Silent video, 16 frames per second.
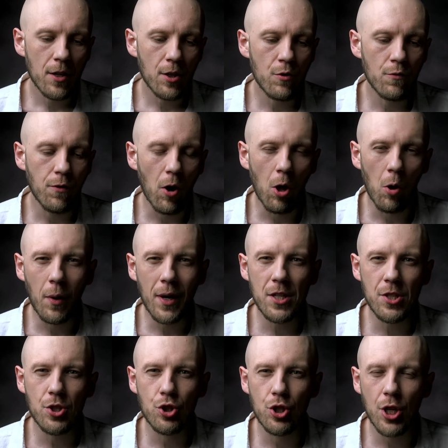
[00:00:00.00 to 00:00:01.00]
you've
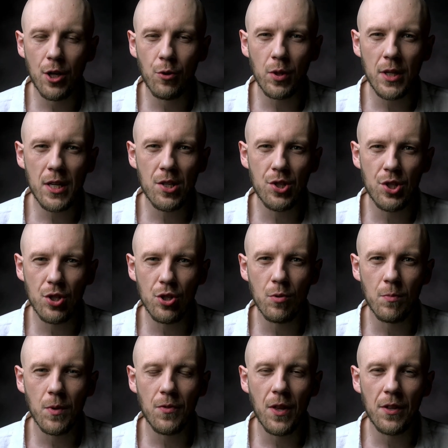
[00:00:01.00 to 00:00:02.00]
always generally
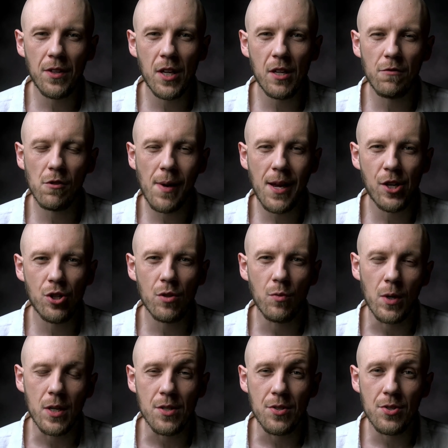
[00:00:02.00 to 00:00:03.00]
assumed that the
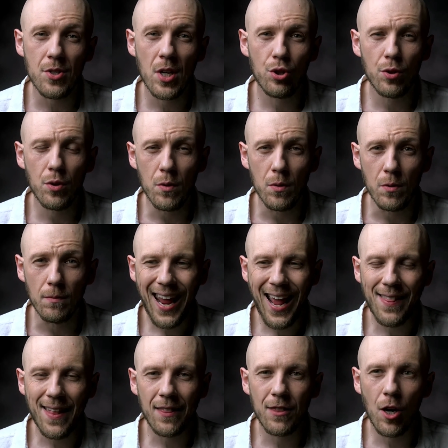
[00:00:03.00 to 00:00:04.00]
information was true
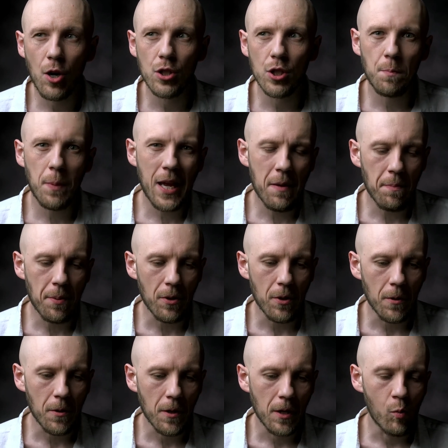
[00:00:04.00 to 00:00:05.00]
and that those people